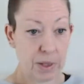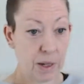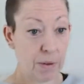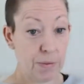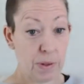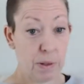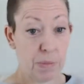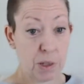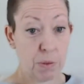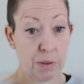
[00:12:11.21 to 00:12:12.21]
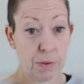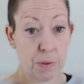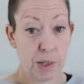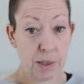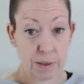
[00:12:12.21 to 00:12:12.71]
So for my
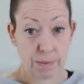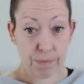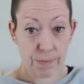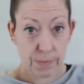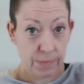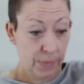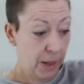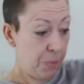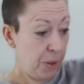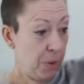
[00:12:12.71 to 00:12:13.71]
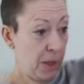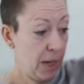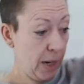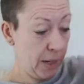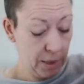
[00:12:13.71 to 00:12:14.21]
£12, happy with
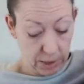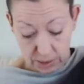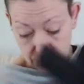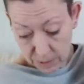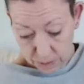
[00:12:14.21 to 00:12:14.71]
that.